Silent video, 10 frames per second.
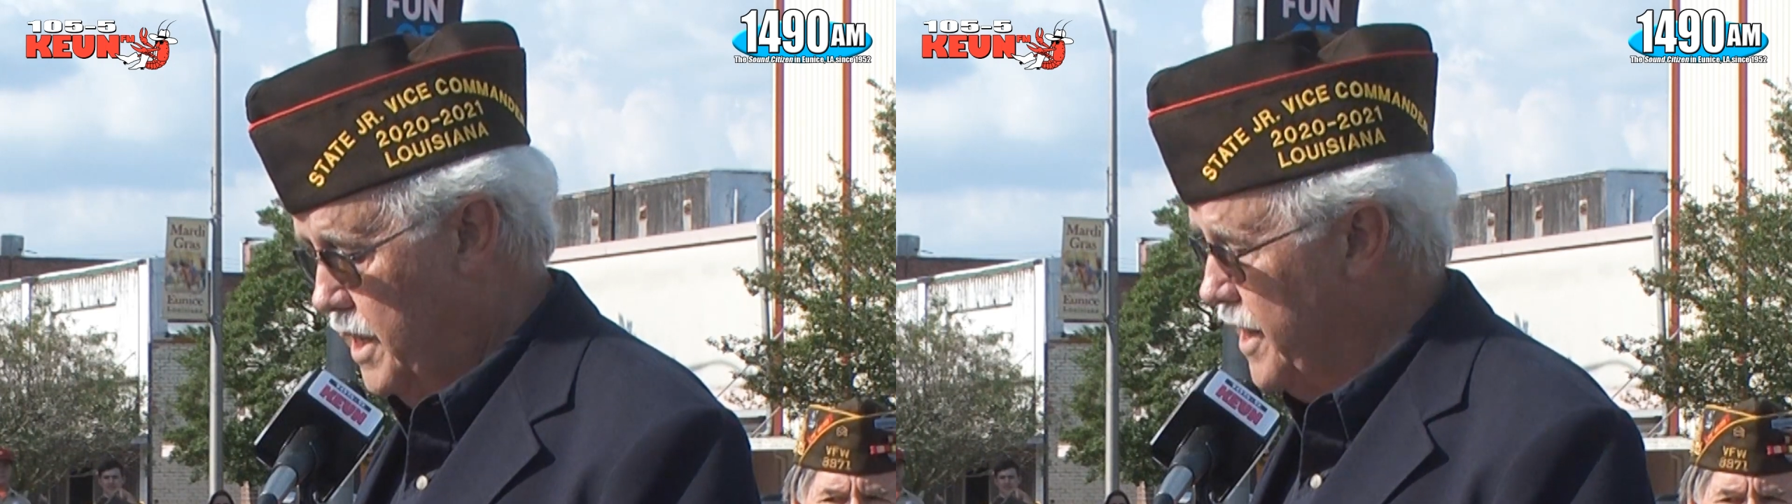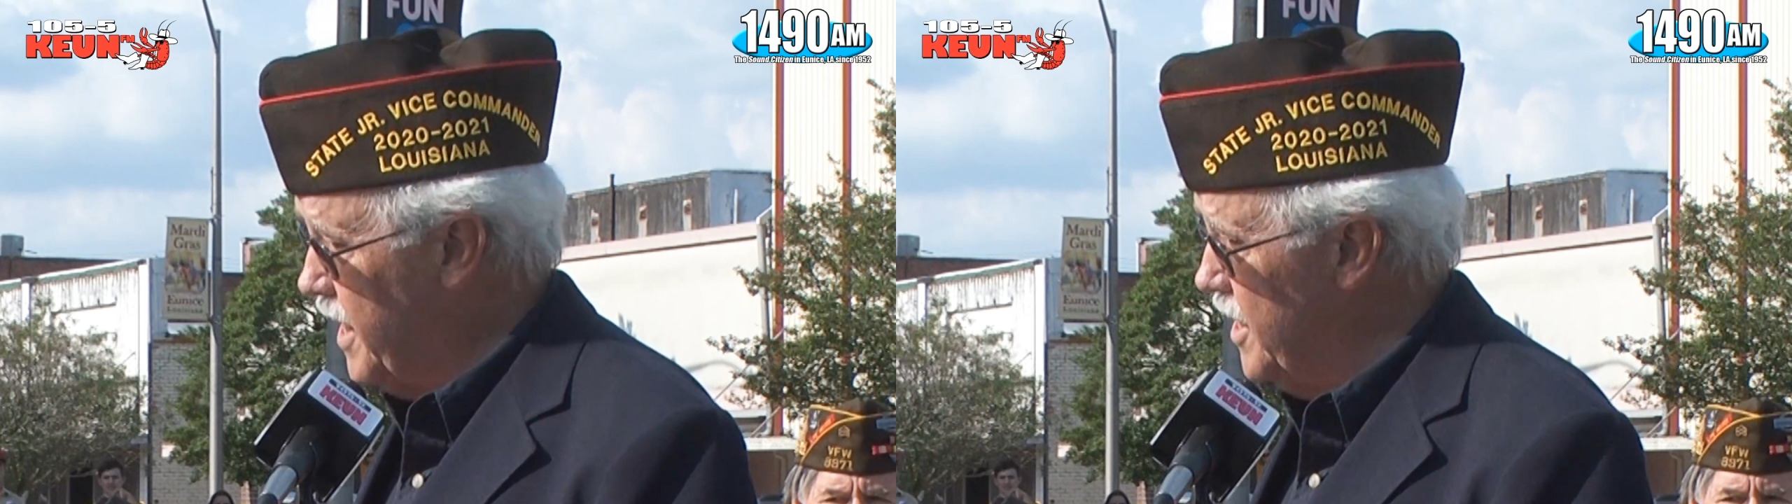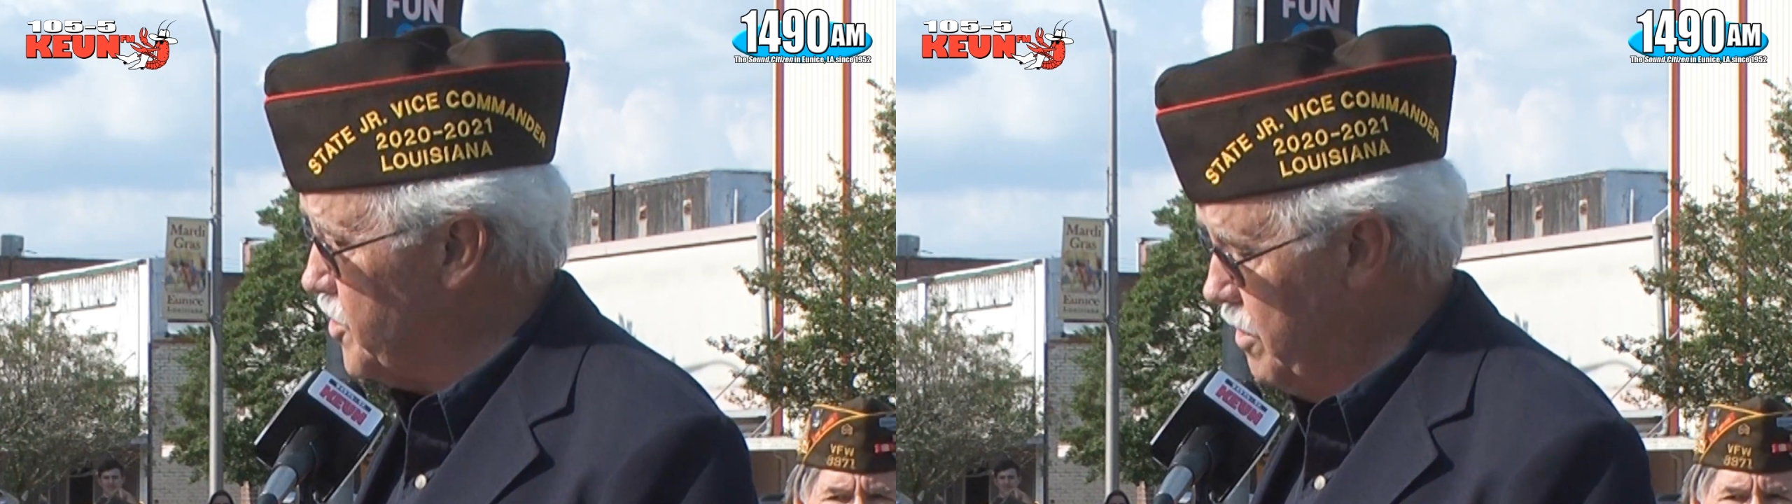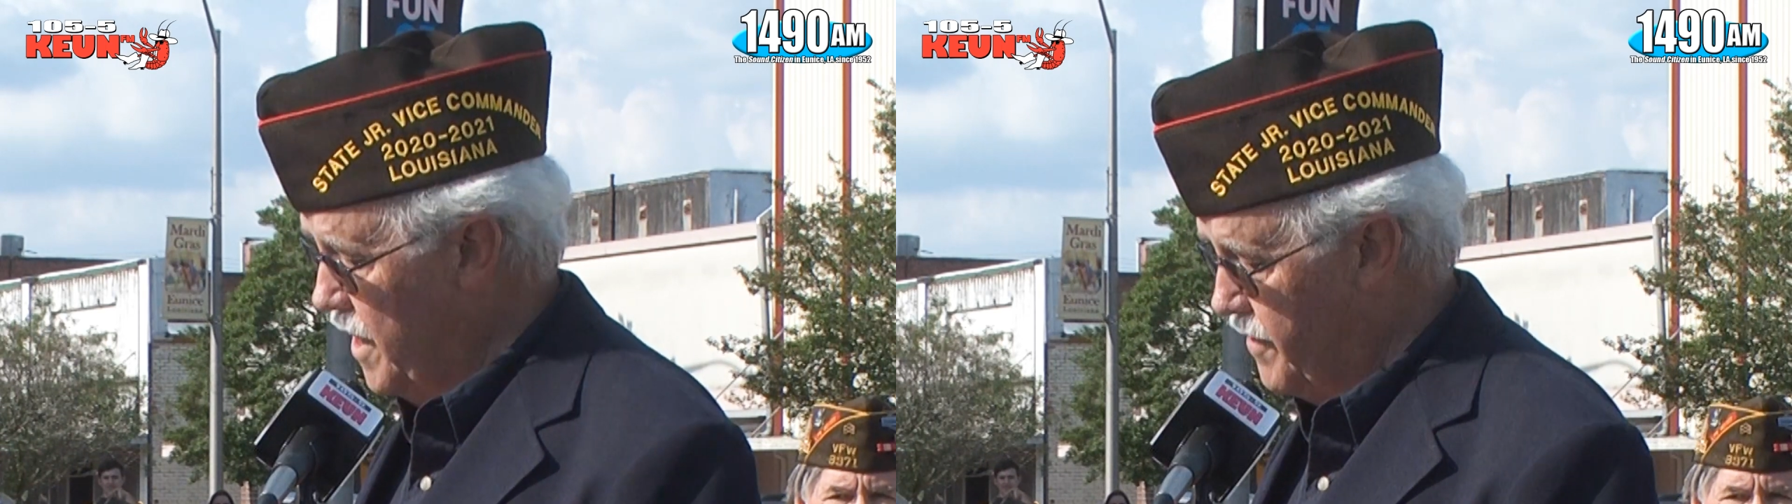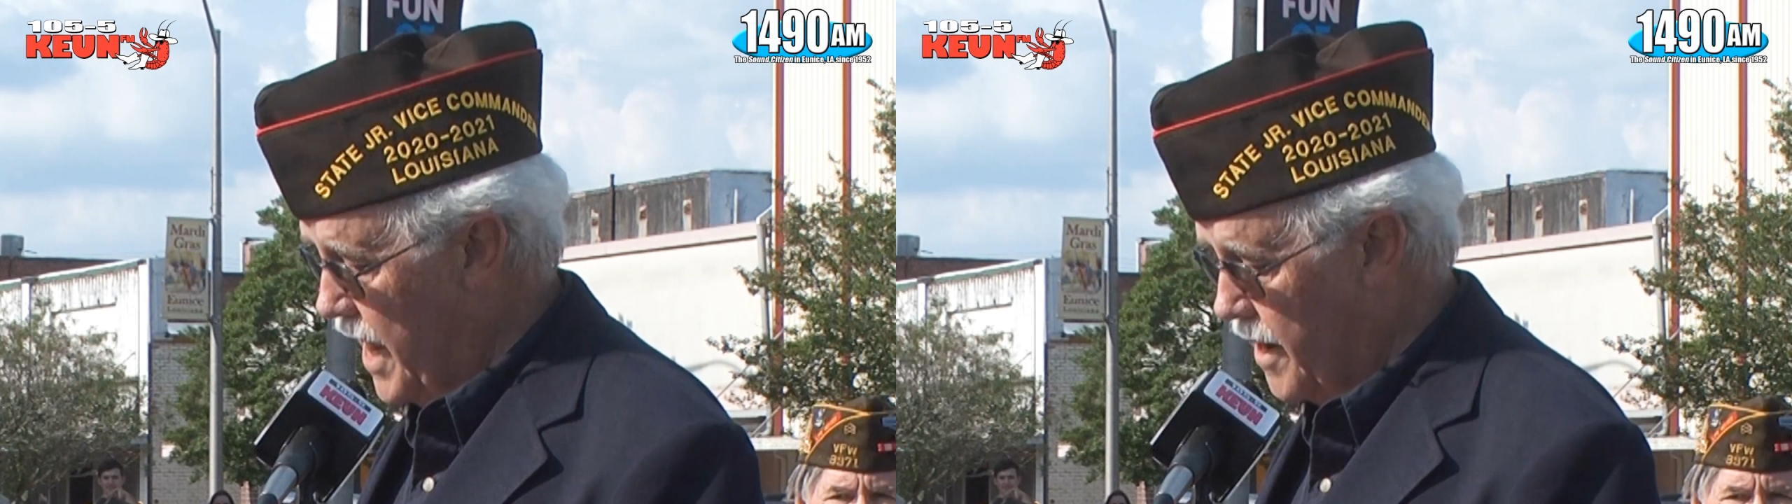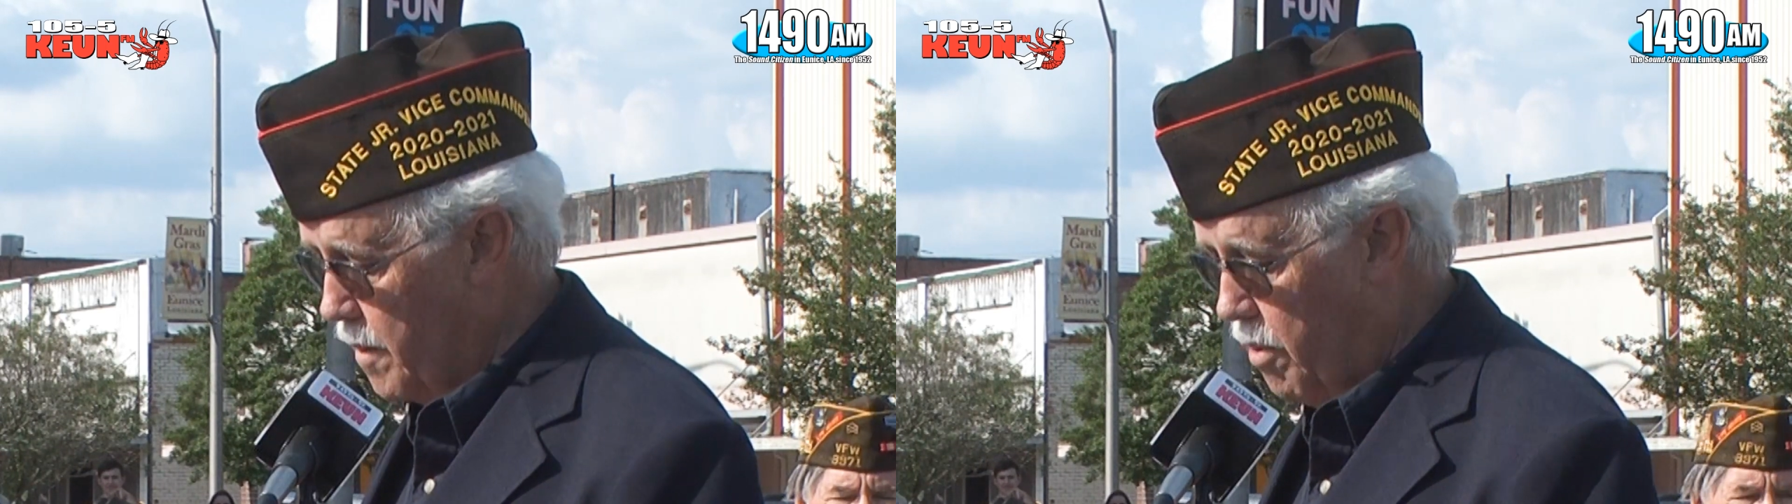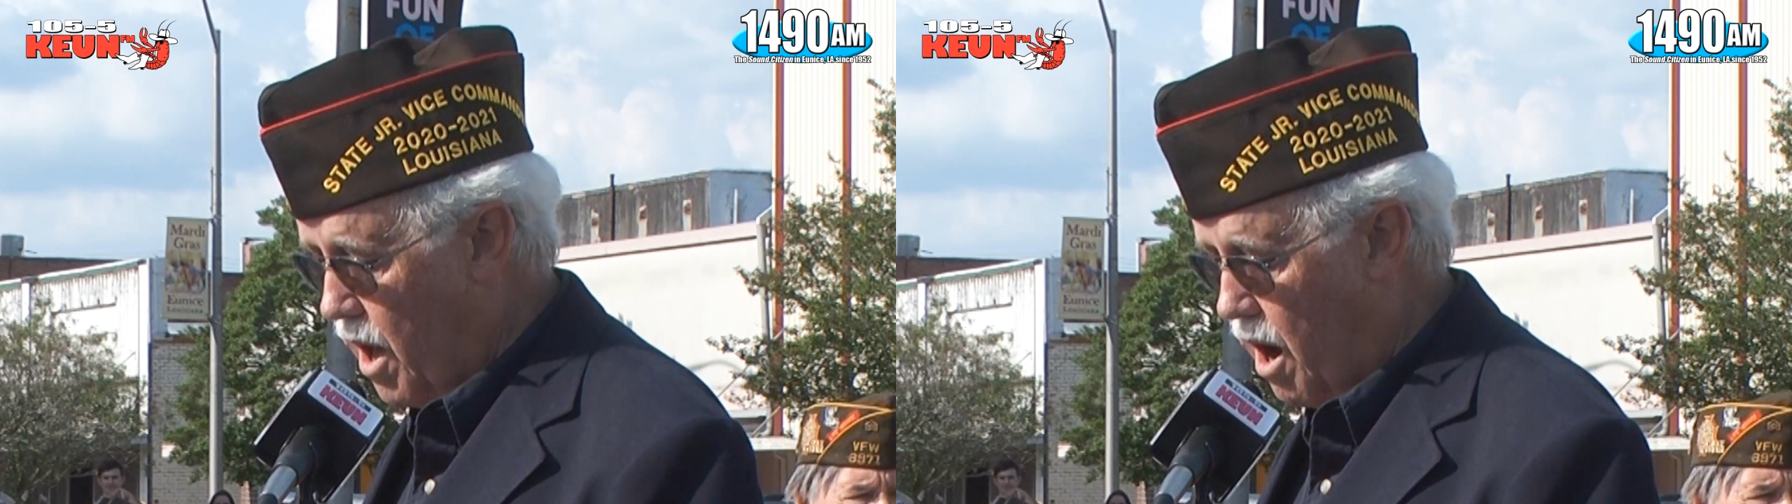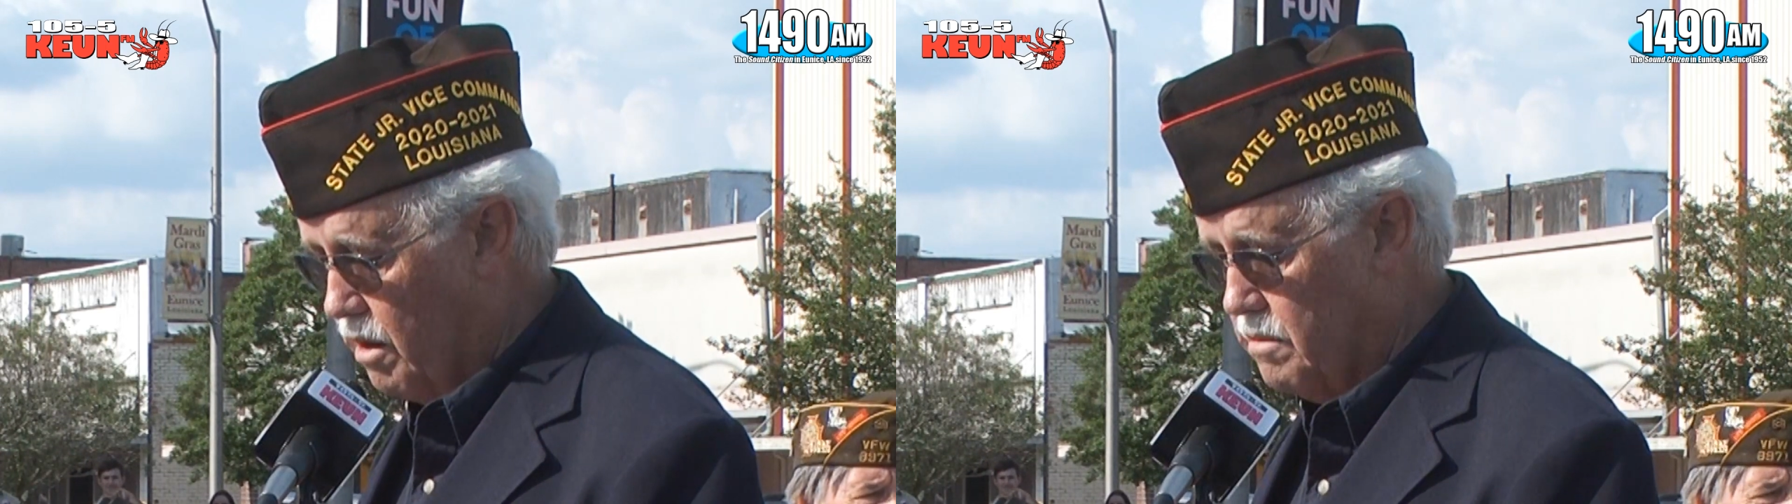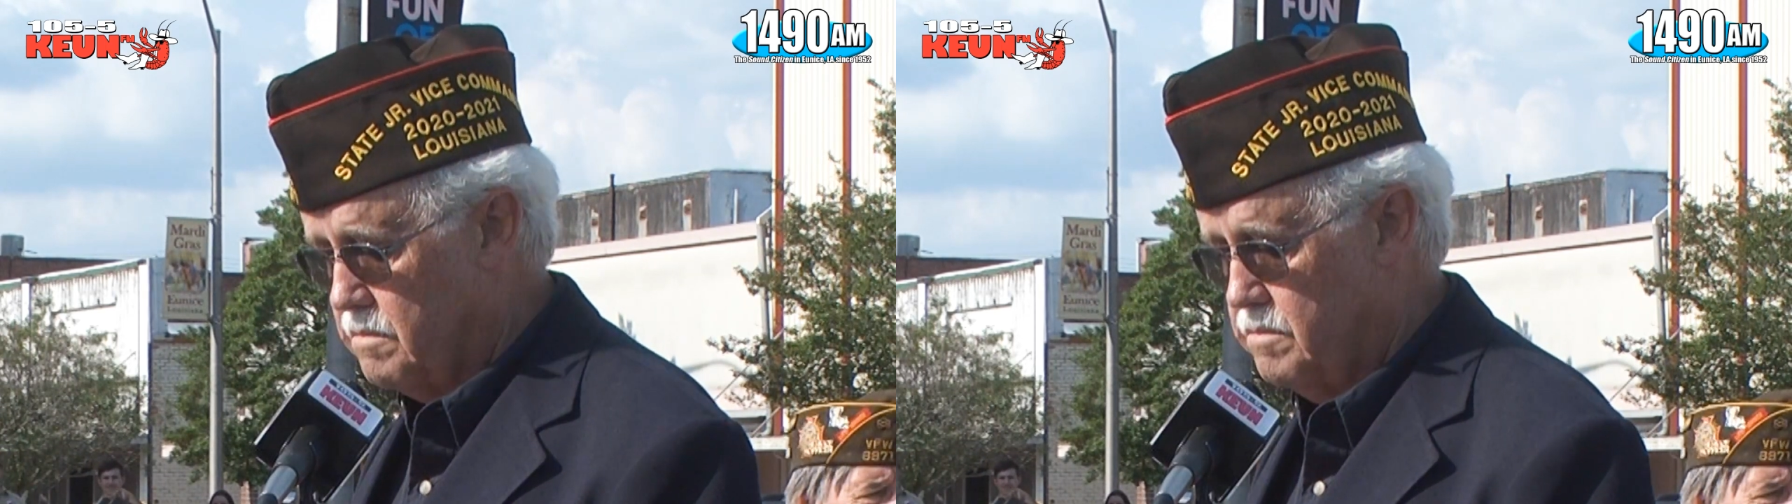and the kids who lived down the block.